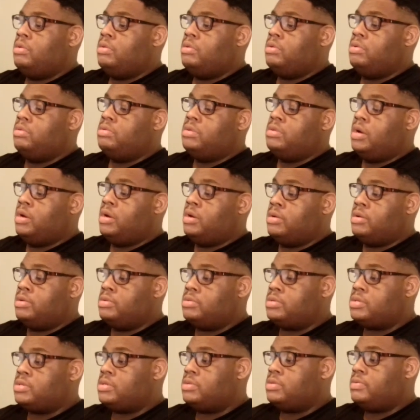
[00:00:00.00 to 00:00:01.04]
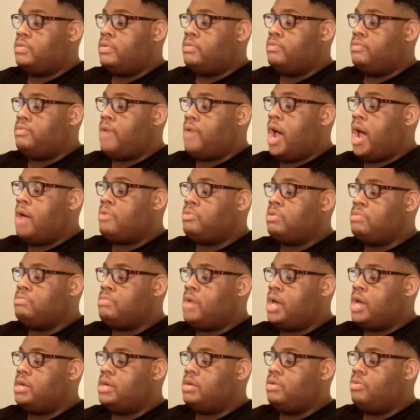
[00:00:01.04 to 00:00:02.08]
Who knows? Probably
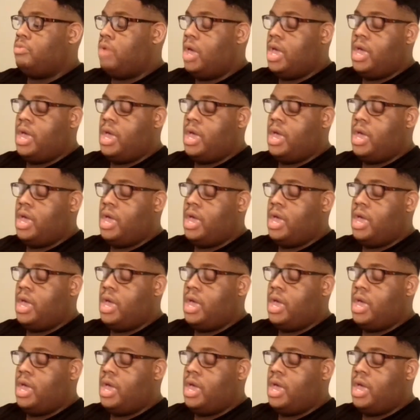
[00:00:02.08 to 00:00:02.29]
might.